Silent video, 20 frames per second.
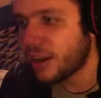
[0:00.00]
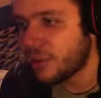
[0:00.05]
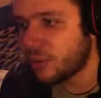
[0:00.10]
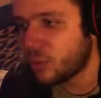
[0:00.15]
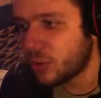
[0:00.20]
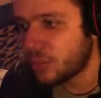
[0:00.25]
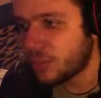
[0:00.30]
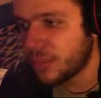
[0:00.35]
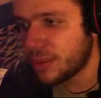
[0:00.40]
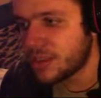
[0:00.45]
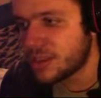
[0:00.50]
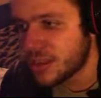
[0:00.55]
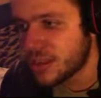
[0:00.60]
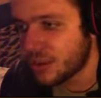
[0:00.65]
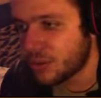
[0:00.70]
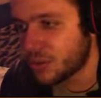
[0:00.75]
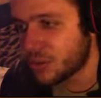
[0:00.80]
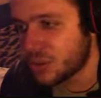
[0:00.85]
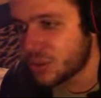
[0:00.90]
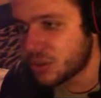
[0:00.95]
have one man
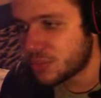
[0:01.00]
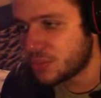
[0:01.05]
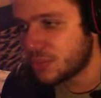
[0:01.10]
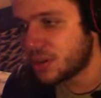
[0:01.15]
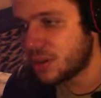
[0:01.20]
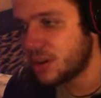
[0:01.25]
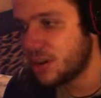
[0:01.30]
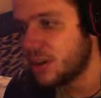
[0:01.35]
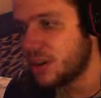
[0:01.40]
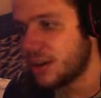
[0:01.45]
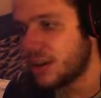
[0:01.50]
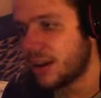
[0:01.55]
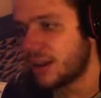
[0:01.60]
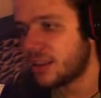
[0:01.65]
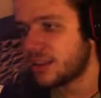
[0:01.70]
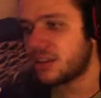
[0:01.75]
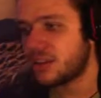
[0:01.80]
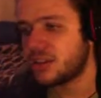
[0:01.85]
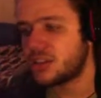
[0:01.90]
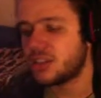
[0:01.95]
down, which is me,
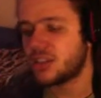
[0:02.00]
and their